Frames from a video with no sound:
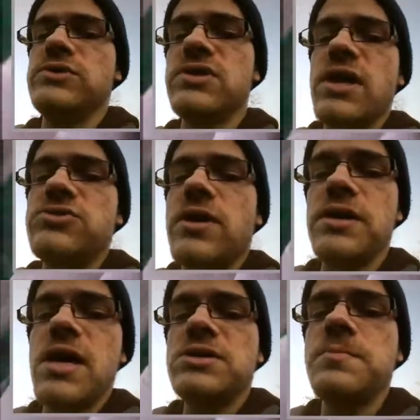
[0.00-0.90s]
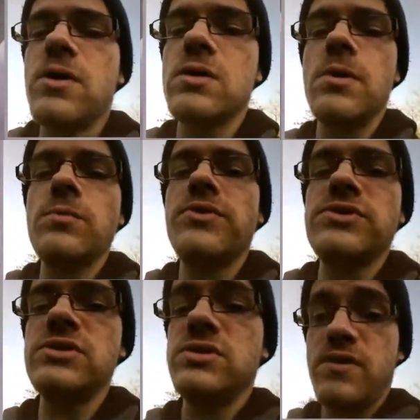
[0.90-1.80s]
say trying to catch Pokemon with
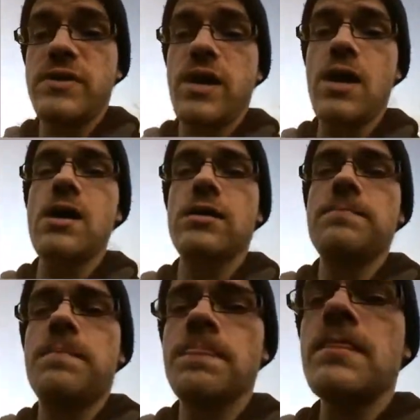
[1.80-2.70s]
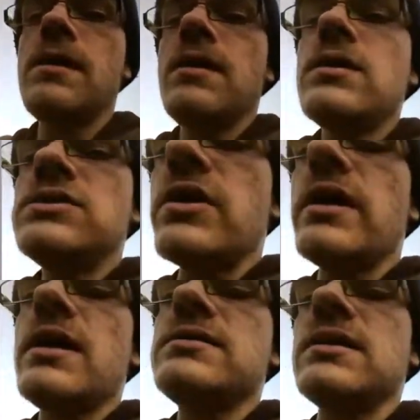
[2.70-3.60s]
this is very hard. So
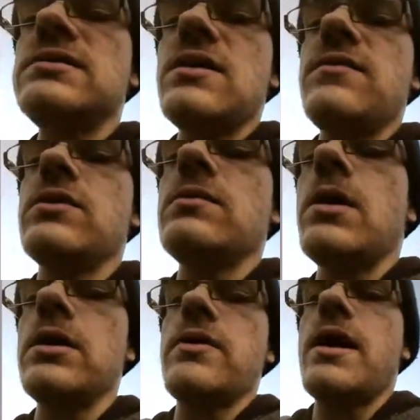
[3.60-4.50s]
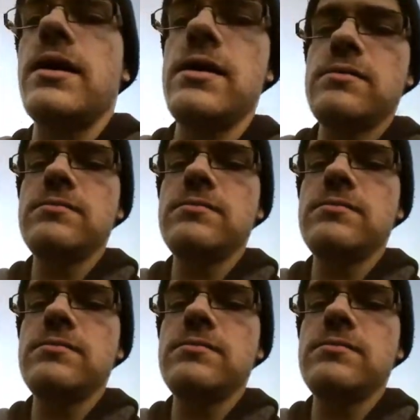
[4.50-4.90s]
I guess let's have a look at my rank.